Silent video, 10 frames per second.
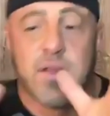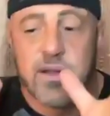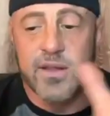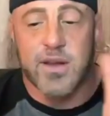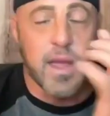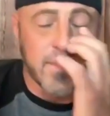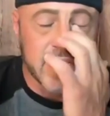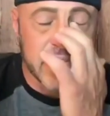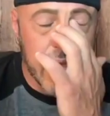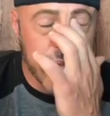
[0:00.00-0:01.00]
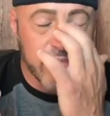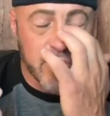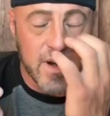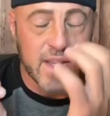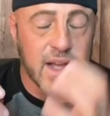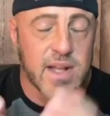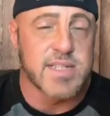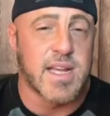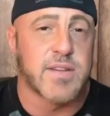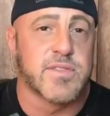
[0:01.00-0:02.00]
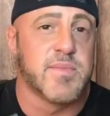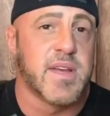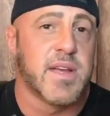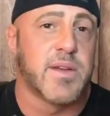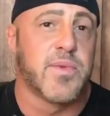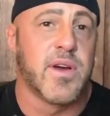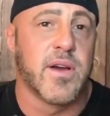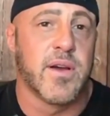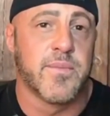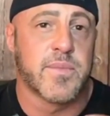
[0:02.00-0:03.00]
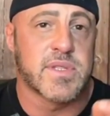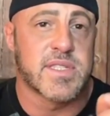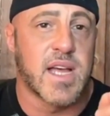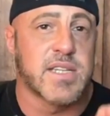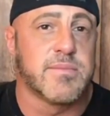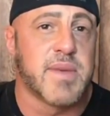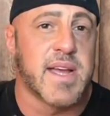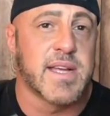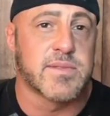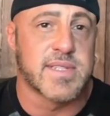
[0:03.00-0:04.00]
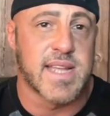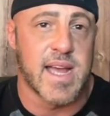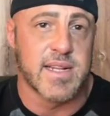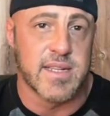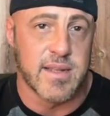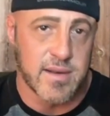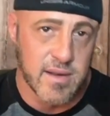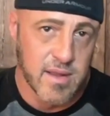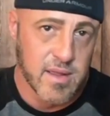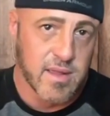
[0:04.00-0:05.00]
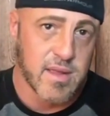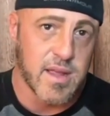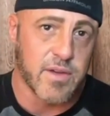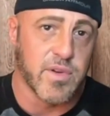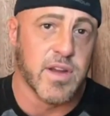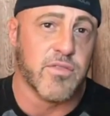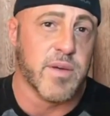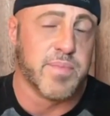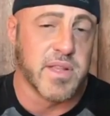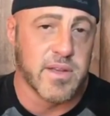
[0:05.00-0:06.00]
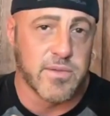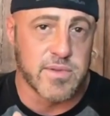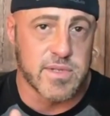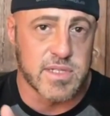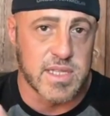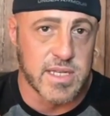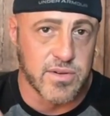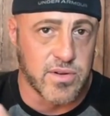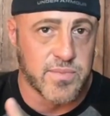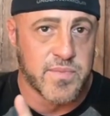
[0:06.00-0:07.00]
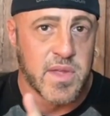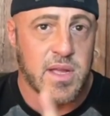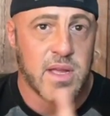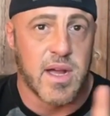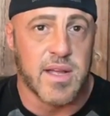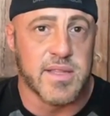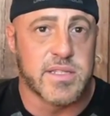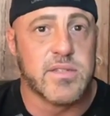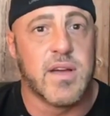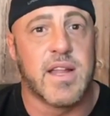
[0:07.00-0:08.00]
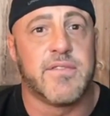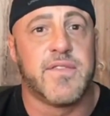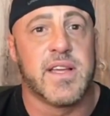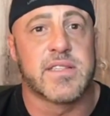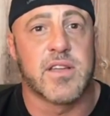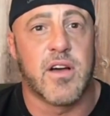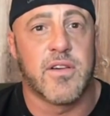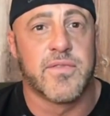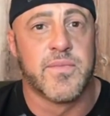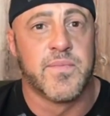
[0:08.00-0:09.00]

there came a time before any contact was made where Sasha Banks was tagged in and Rhea Ripley was legal, and the two had a face-off,